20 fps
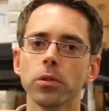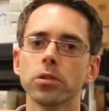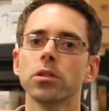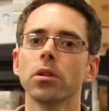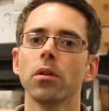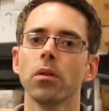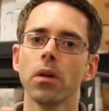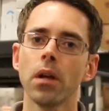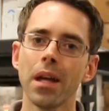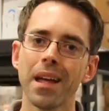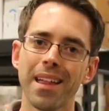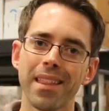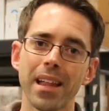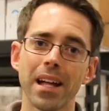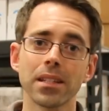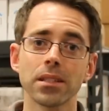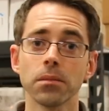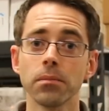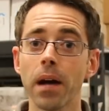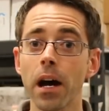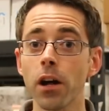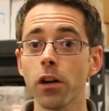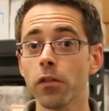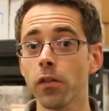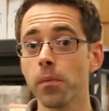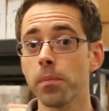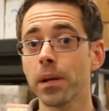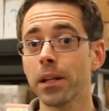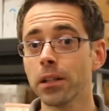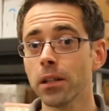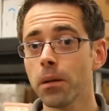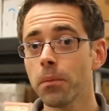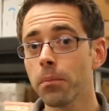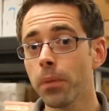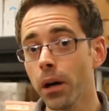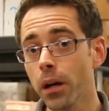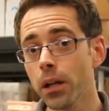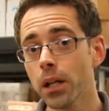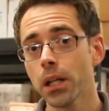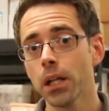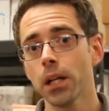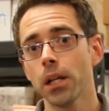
So that's a matter of opinion, but